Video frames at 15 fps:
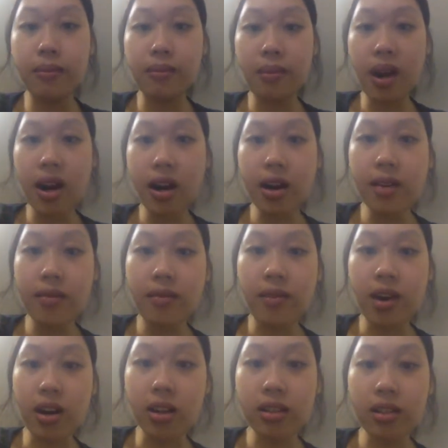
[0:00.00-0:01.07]
My
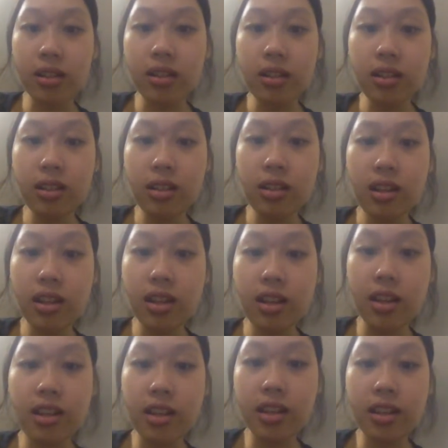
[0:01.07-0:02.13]
father
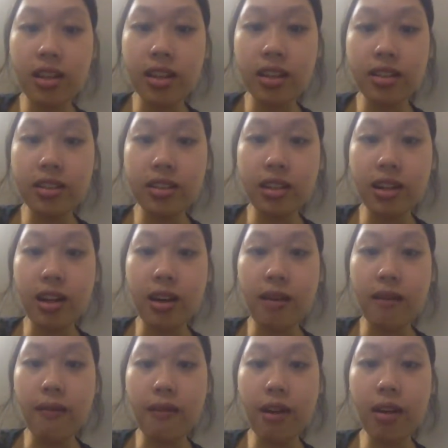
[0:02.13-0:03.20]
is a
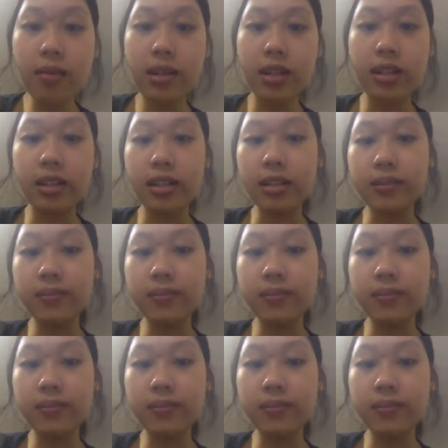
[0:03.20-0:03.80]
farmer.